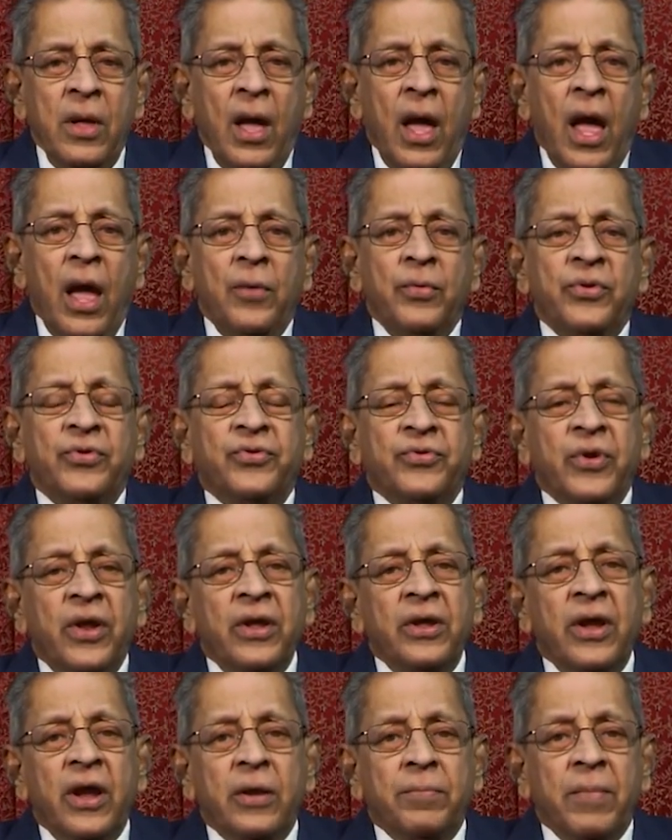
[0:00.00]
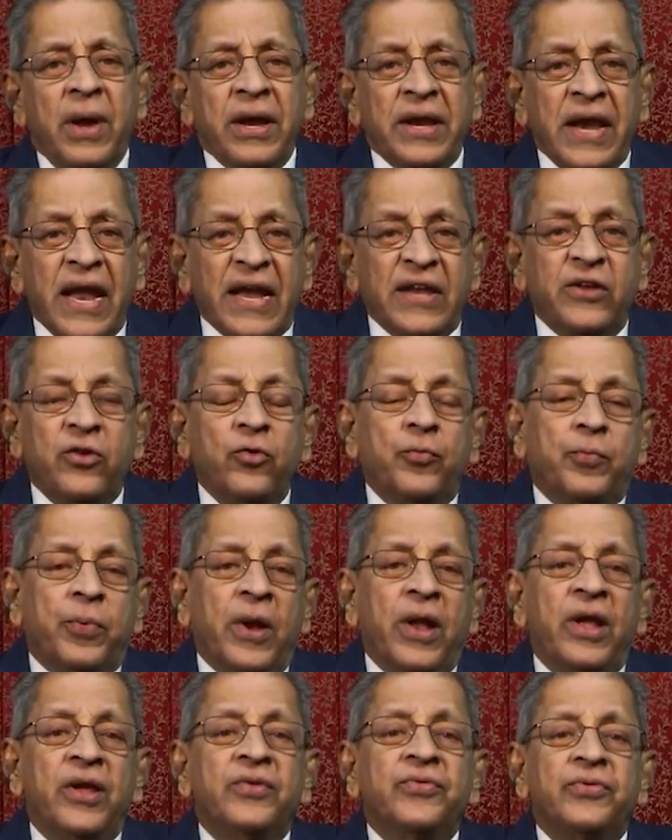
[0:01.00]
I was staying at my native
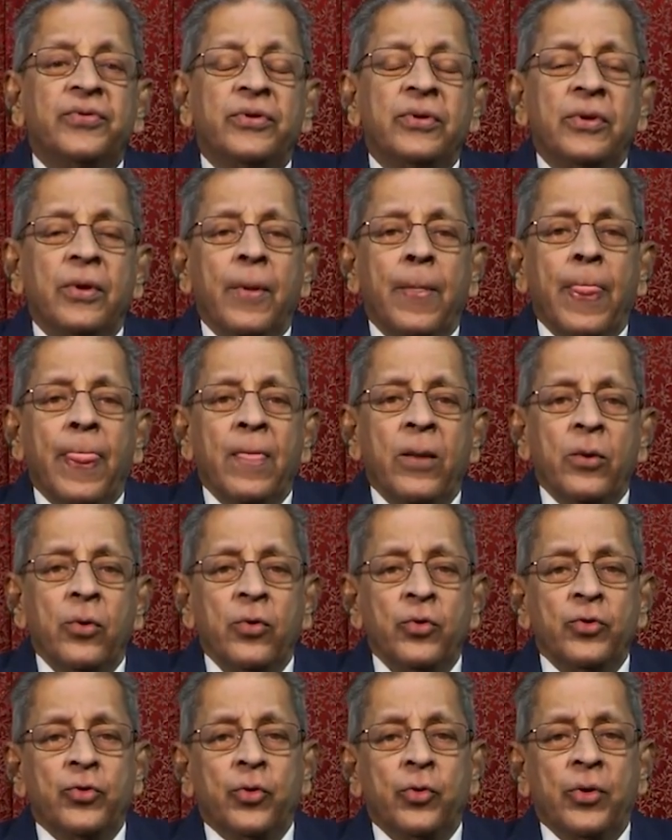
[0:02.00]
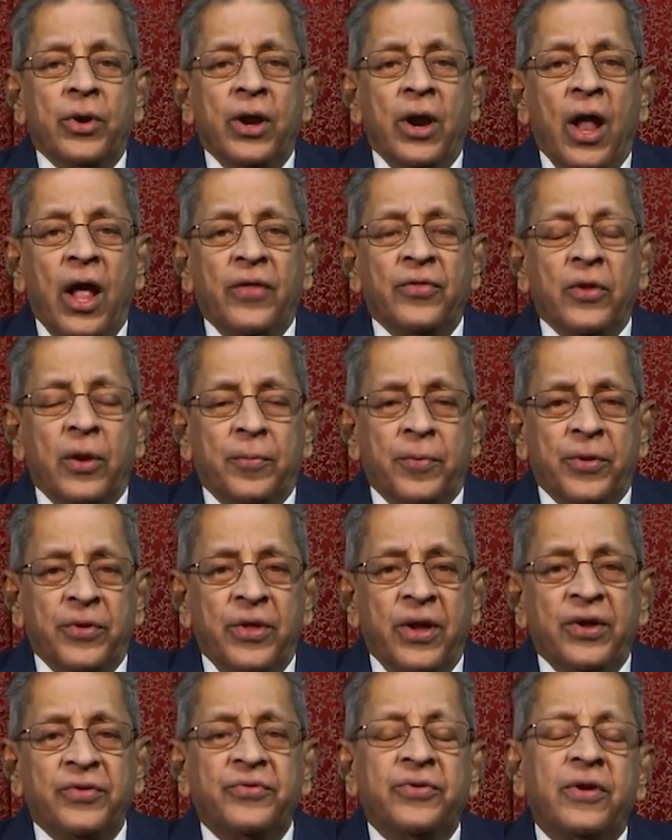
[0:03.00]
place, Guntur in Andhra
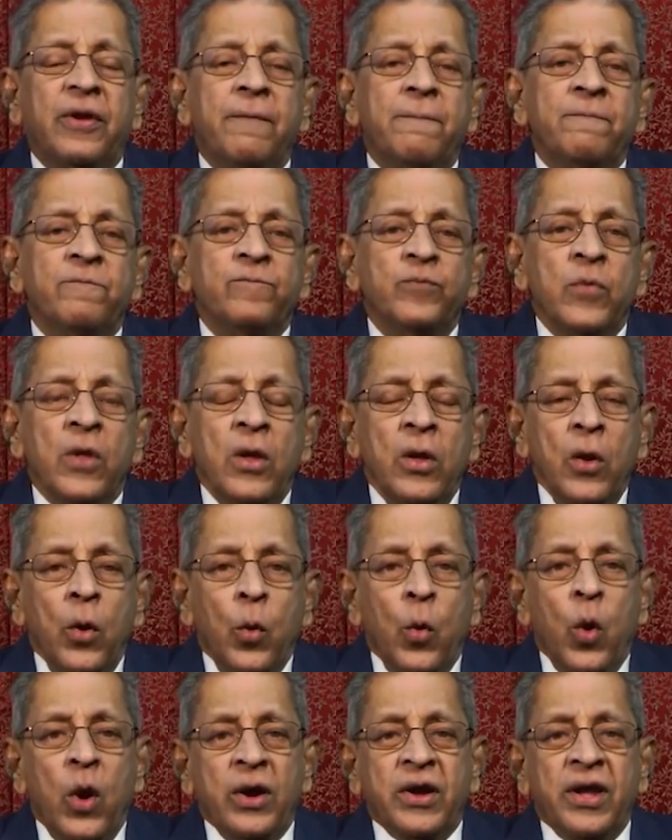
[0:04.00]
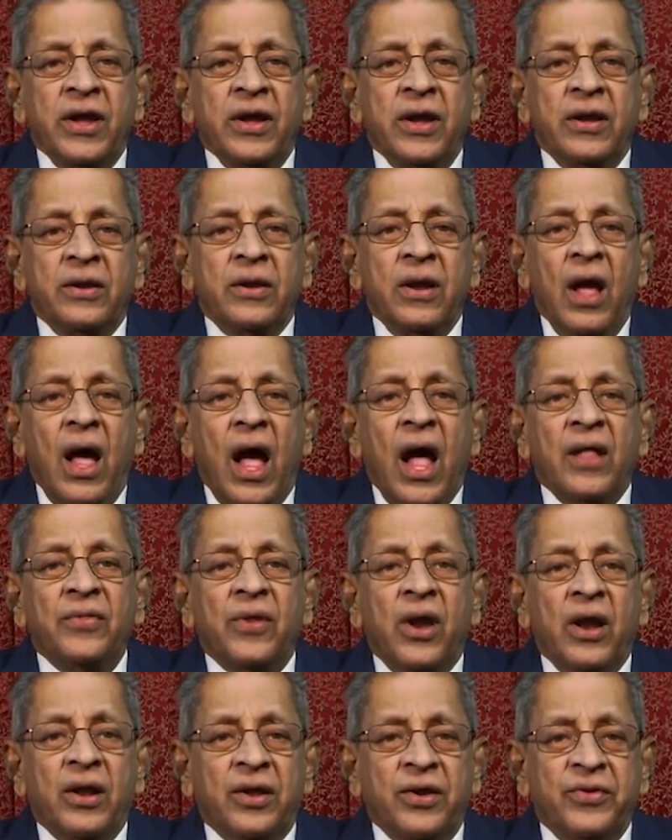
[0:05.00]
Pradesh, working at
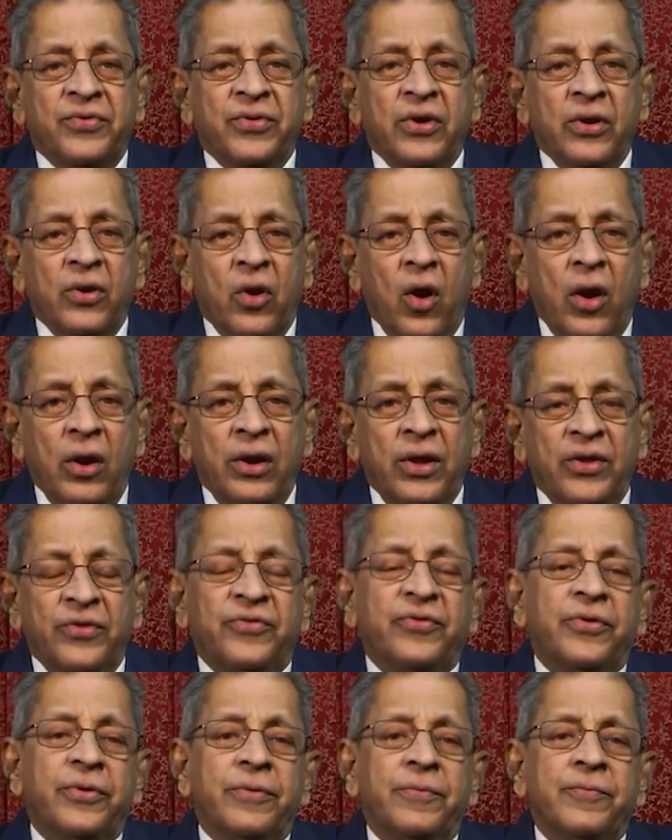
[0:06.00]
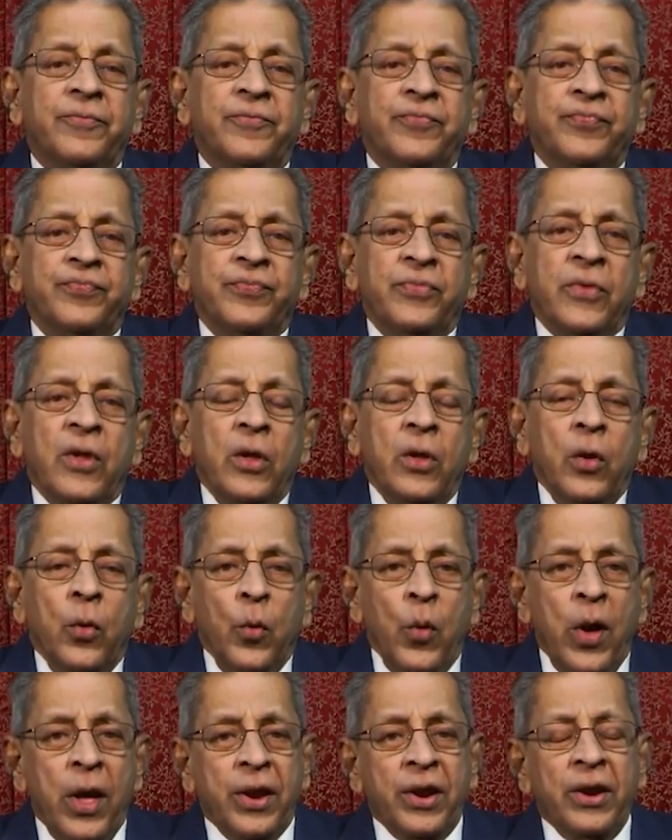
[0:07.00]
Andhra Christian College,
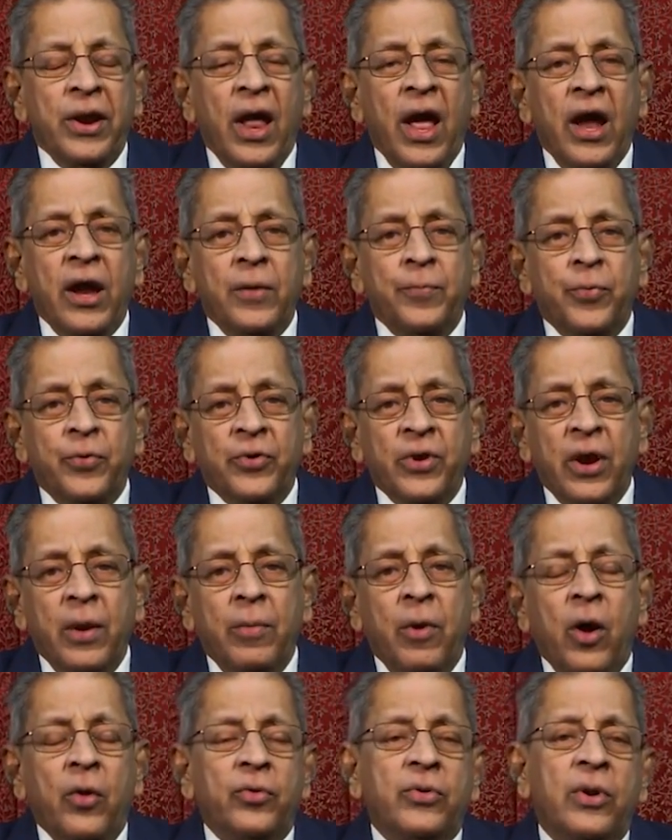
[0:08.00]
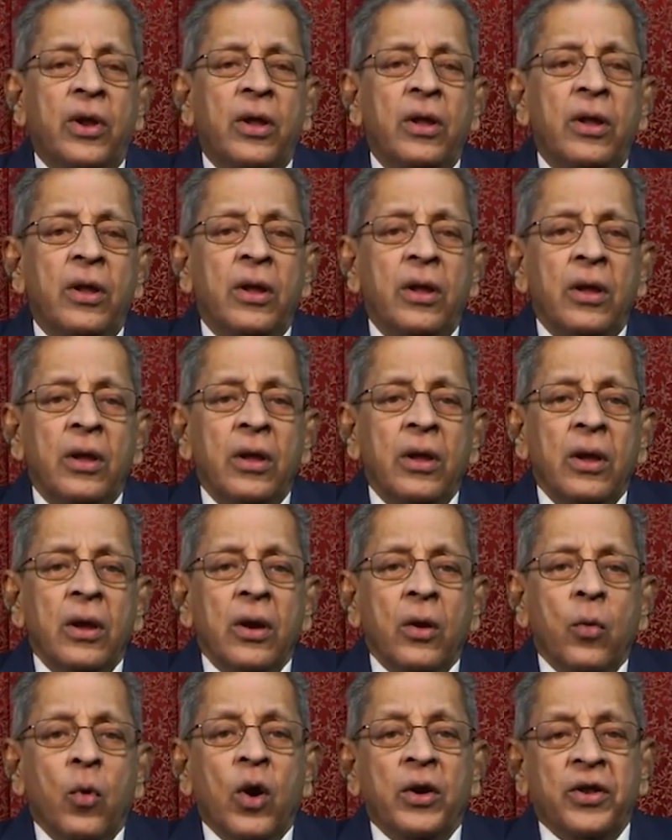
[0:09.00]
wherein I had put in about
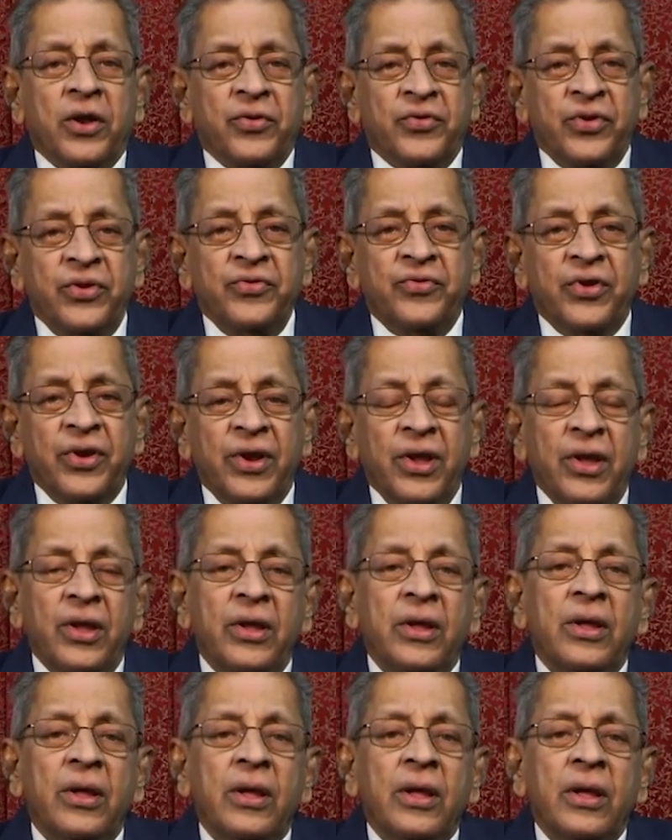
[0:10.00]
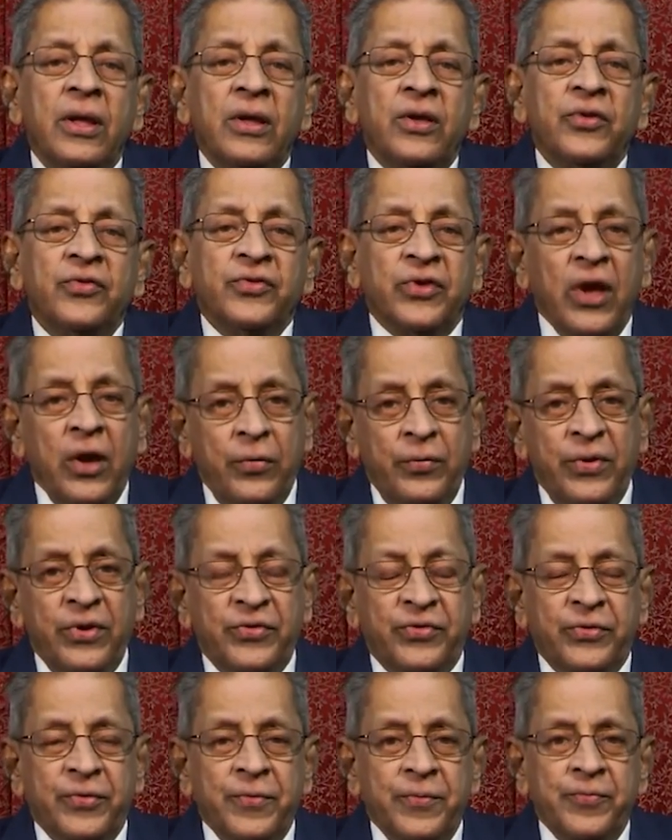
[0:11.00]
quarter-century
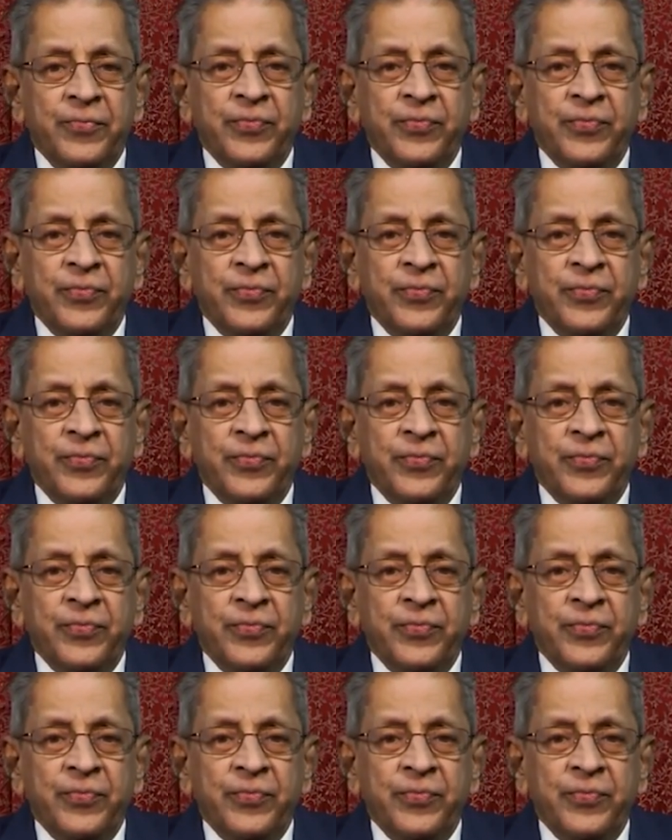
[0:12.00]
service.